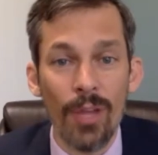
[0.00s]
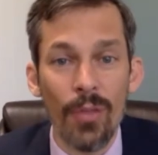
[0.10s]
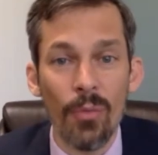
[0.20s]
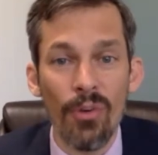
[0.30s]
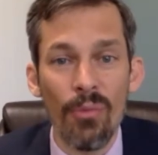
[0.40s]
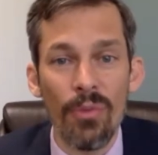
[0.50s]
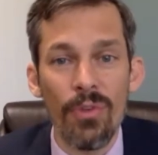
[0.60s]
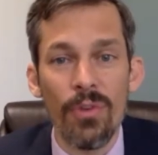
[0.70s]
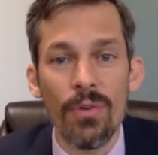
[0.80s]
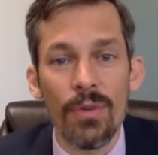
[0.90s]
in the room with
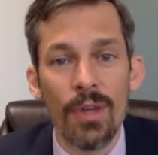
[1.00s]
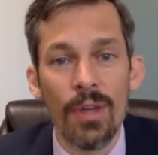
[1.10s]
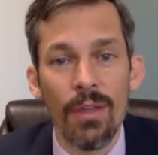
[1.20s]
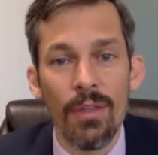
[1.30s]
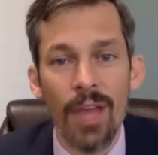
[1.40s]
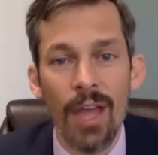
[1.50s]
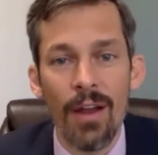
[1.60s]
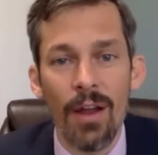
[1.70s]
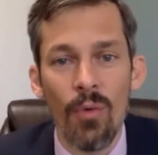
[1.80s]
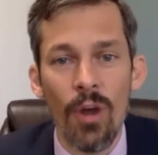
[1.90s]
you that
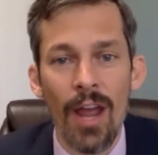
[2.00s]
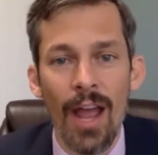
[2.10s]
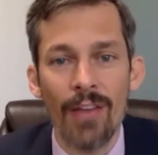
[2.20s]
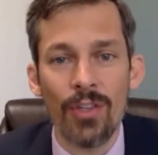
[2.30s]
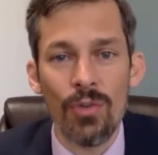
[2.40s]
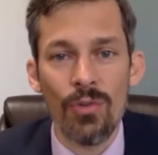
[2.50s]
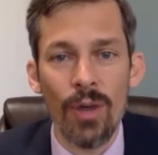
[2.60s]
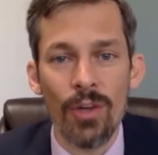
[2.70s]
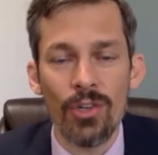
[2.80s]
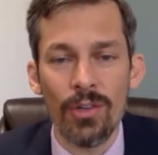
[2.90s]
uh, want to ask you
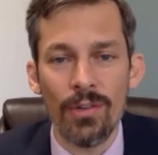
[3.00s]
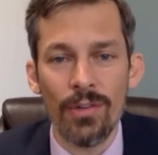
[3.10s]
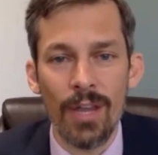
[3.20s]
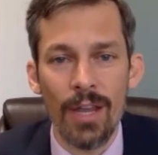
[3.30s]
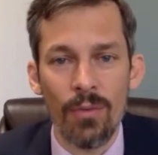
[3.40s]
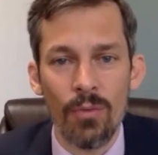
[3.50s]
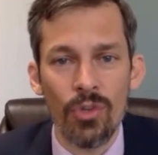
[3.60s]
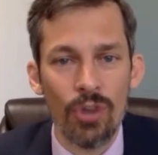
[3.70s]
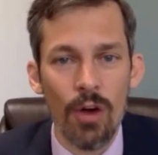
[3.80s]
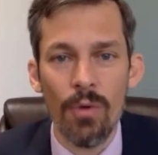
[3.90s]
questions. And we'll
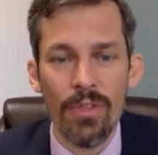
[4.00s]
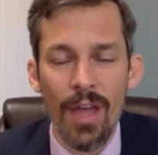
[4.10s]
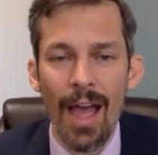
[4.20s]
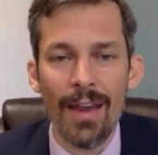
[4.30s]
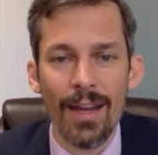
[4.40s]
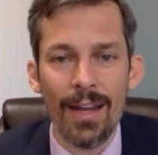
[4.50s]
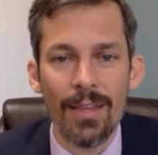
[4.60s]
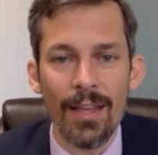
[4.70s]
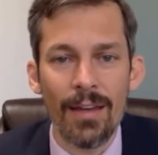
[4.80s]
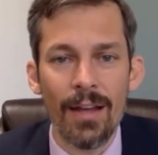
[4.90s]
start with that, and
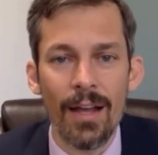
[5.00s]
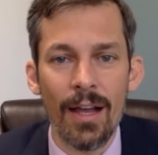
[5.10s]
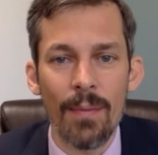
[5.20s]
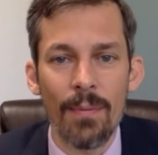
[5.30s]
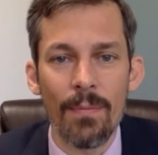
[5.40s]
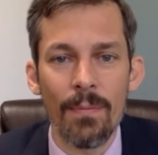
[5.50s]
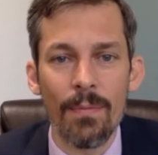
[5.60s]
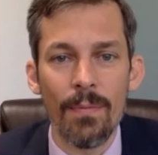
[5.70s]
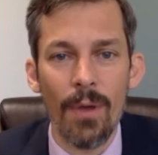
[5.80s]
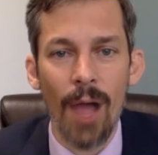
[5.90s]
then um,
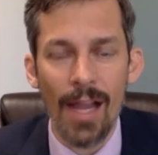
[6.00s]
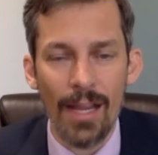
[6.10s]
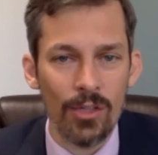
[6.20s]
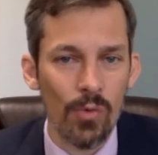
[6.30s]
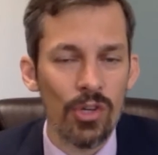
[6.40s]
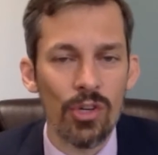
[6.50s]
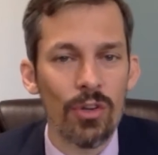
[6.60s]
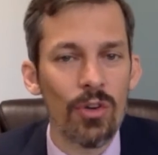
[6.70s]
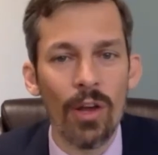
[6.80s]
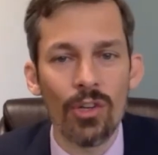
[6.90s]
I can switch to the
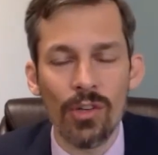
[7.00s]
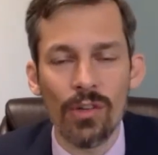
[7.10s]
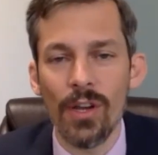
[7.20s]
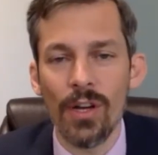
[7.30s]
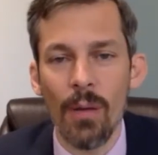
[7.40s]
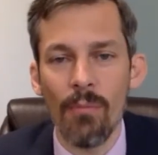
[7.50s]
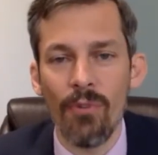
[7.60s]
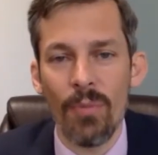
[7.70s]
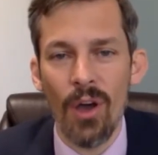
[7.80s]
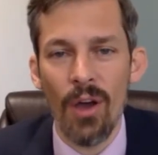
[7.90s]
questions that come
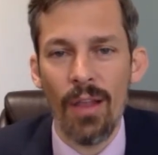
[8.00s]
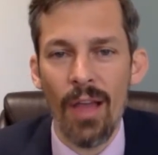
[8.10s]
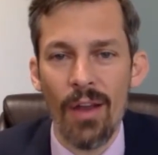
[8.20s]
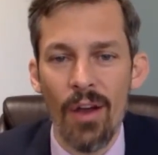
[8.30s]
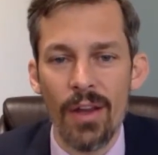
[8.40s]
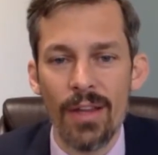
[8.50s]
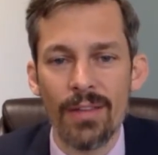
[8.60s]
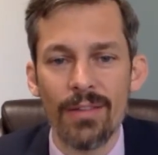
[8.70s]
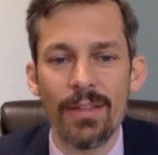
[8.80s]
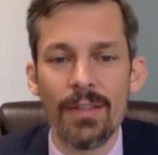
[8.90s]
from the online
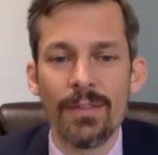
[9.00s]
audience.